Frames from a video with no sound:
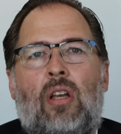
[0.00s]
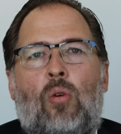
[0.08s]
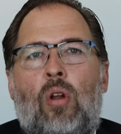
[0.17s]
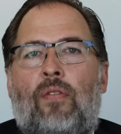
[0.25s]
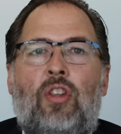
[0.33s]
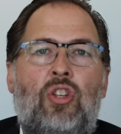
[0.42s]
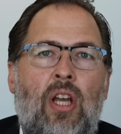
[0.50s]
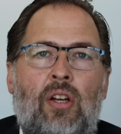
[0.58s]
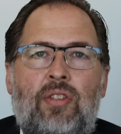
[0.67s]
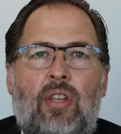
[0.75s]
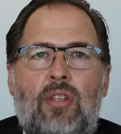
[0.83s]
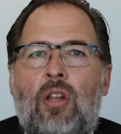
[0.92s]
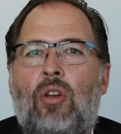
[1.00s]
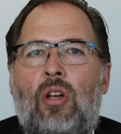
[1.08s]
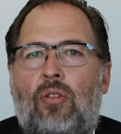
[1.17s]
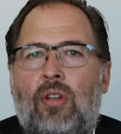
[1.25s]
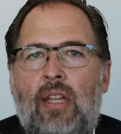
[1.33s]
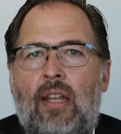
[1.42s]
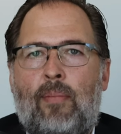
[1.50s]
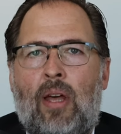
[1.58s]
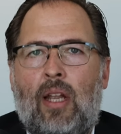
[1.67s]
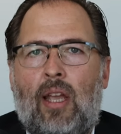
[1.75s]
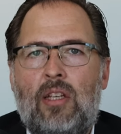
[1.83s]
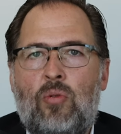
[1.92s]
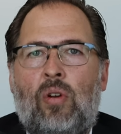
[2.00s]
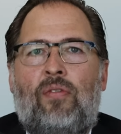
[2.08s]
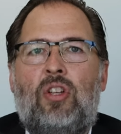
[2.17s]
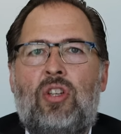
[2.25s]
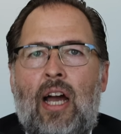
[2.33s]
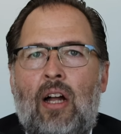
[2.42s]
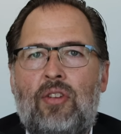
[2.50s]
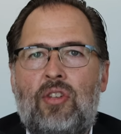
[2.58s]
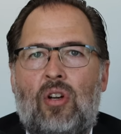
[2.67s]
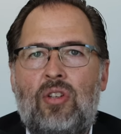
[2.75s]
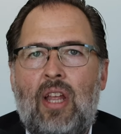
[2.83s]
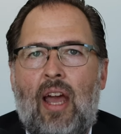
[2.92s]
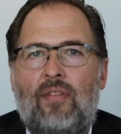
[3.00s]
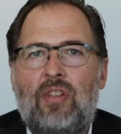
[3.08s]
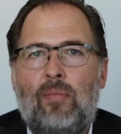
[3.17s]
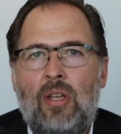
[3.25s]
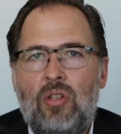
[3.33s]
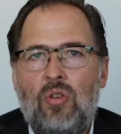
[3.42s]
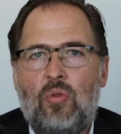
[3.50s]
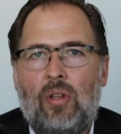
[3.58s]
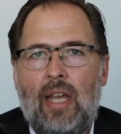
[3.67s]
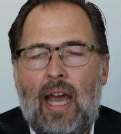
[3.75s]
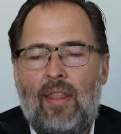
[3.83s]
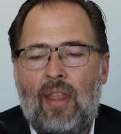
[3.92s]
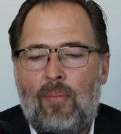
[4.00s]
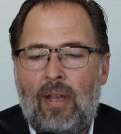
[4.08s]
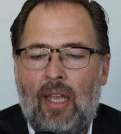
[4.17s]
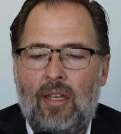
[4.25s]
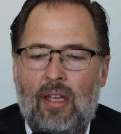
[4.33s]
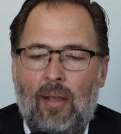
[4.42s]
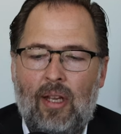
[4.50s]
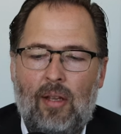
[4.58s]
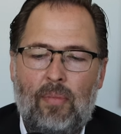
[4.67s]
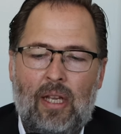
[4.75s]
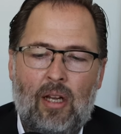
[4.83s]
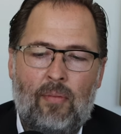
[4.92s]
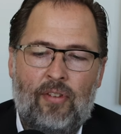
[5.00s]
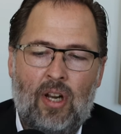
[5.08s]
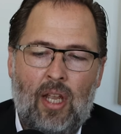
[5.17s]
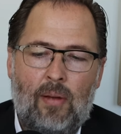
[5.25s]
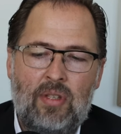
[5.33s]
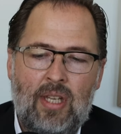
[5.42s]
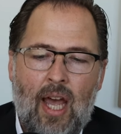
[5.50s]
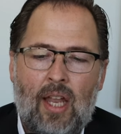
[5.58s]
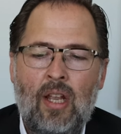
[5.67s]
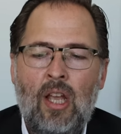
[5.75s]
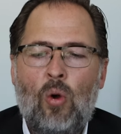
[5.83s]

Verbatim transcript: What if the jail says, no, you don't need that medication? What if the child starts to have some issues with that and they begin to get, become very upset?